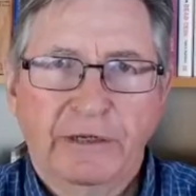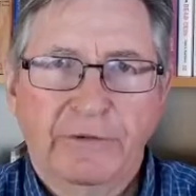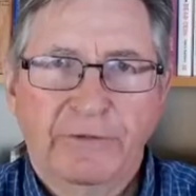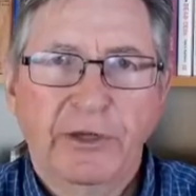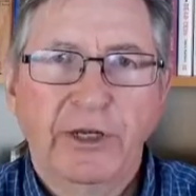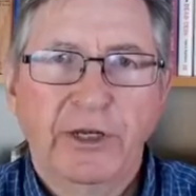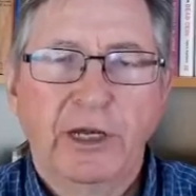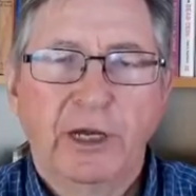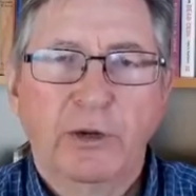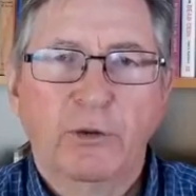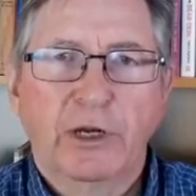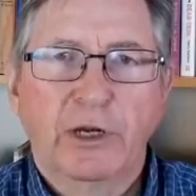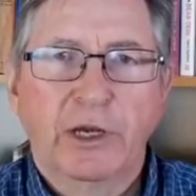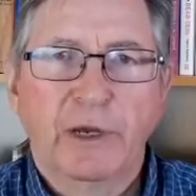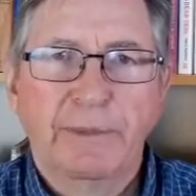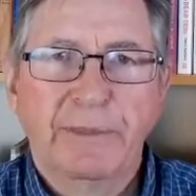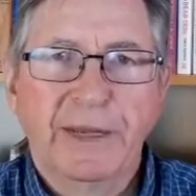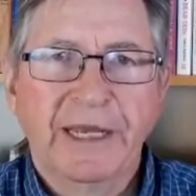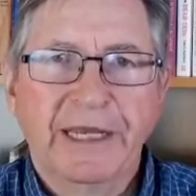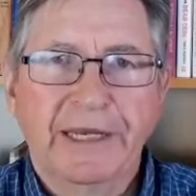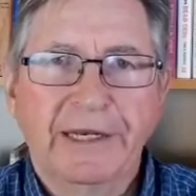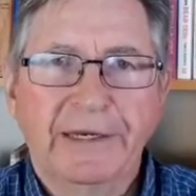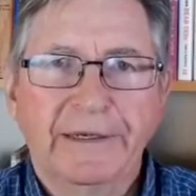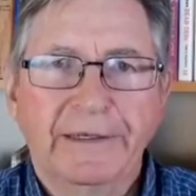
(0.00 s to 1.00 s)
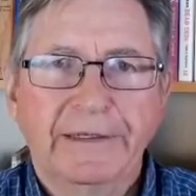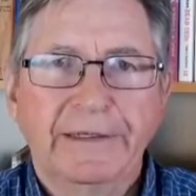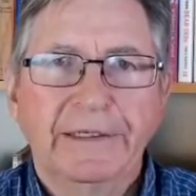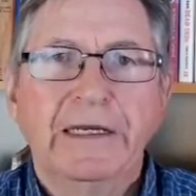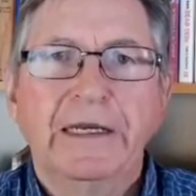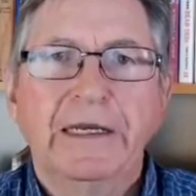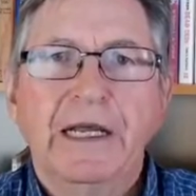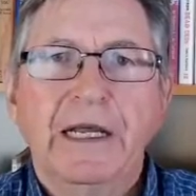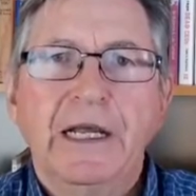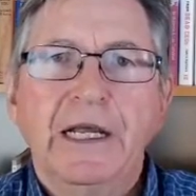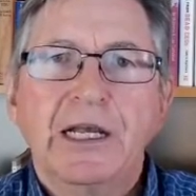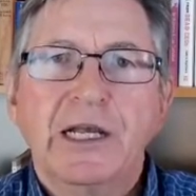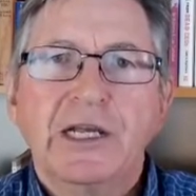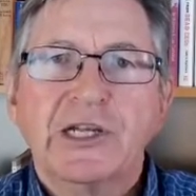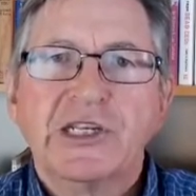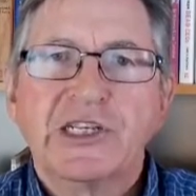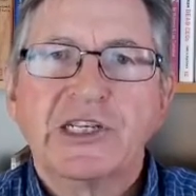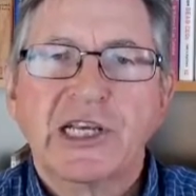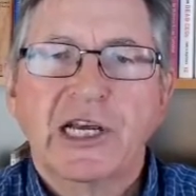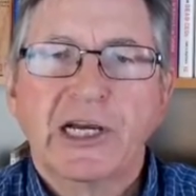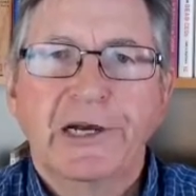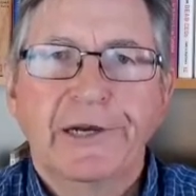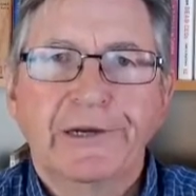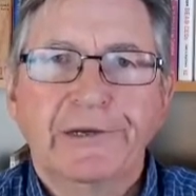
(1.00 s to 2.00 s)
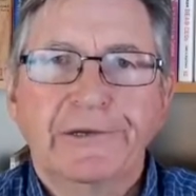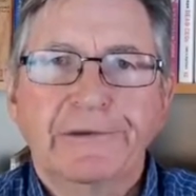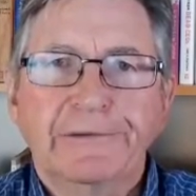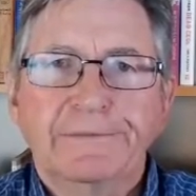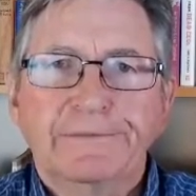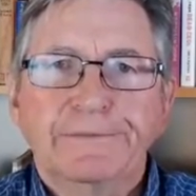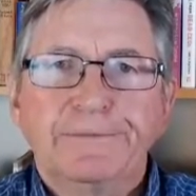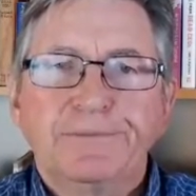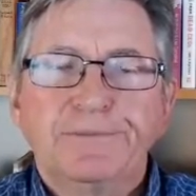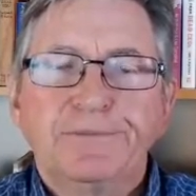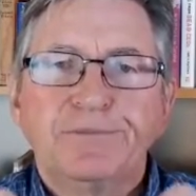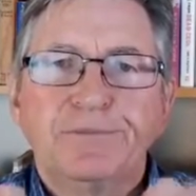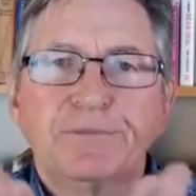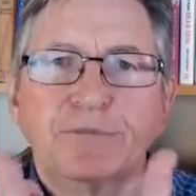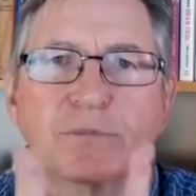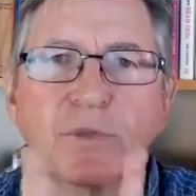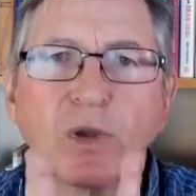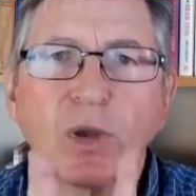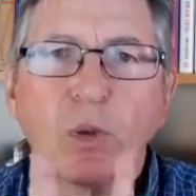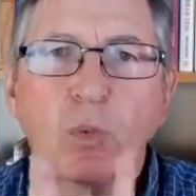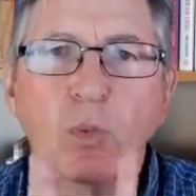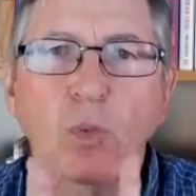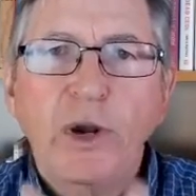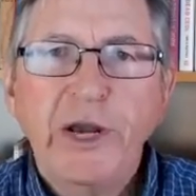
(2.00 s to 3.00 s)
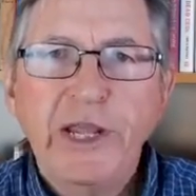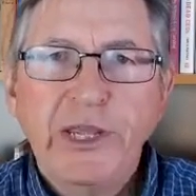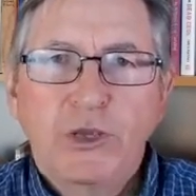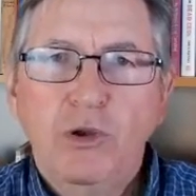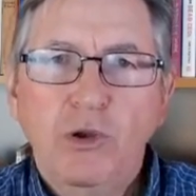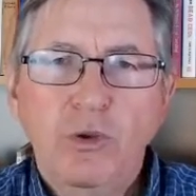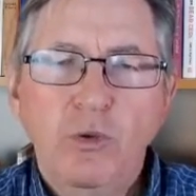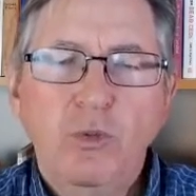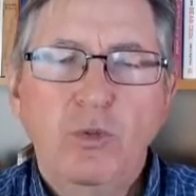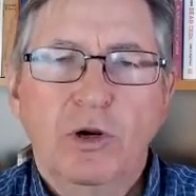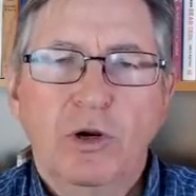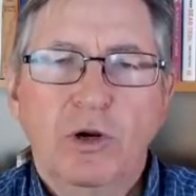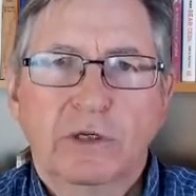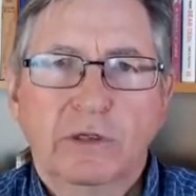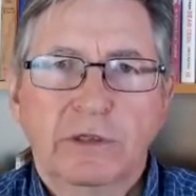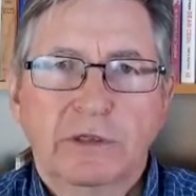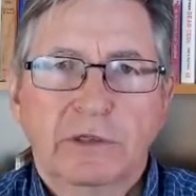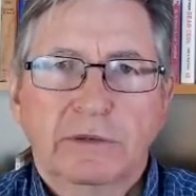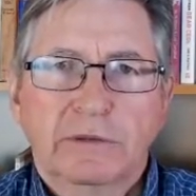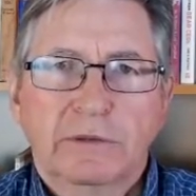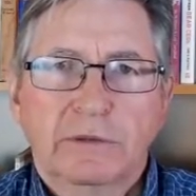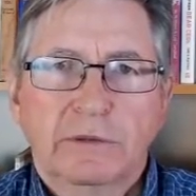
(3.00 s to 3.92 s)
if you know what I mean. So, what do you want?